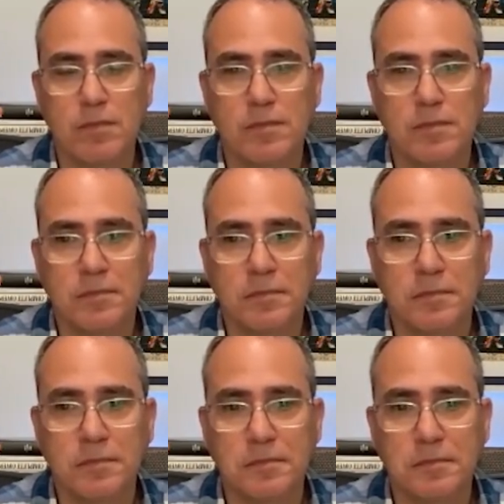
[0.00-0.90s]

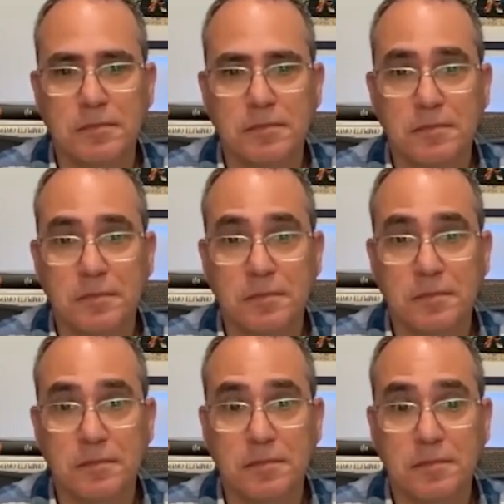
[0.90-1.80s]

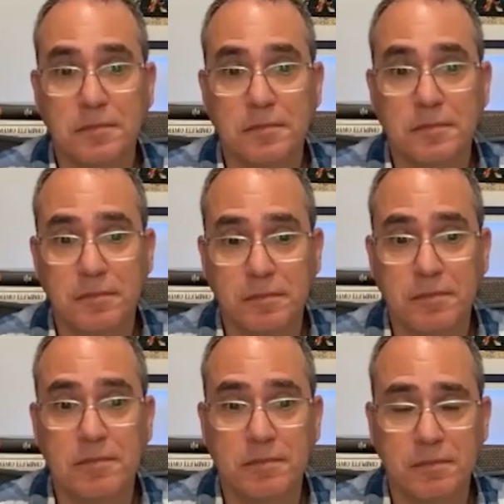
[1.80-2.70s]

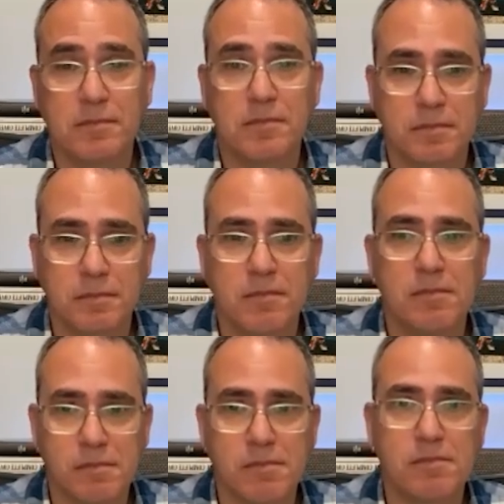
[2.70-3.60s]

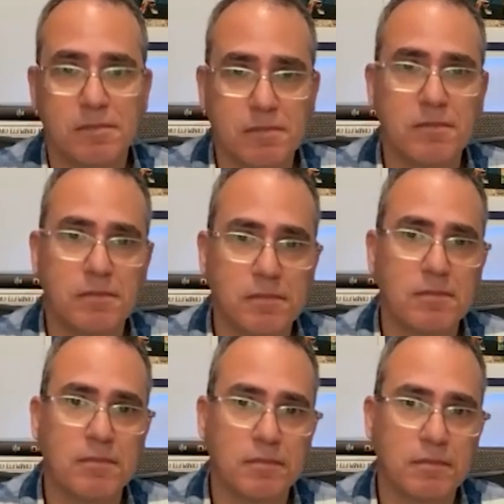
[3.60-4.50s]

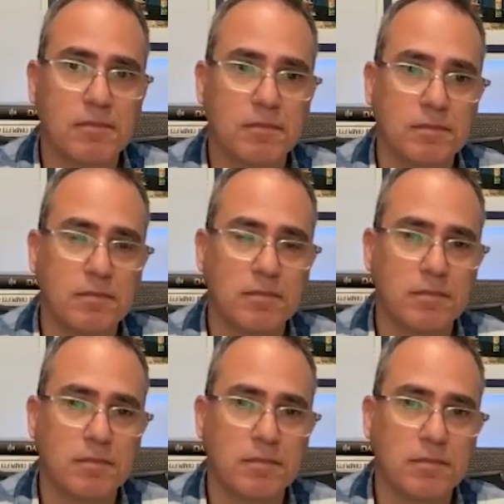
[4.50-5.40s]

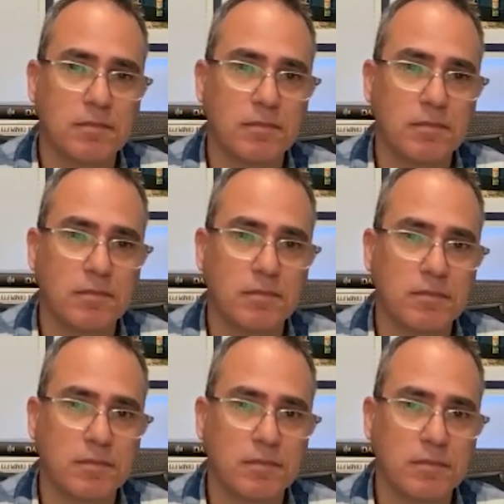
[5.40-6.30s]

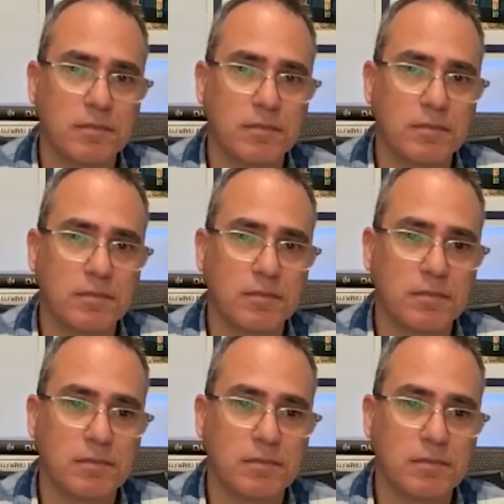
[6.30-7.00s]
No words are spoken by the person on screen.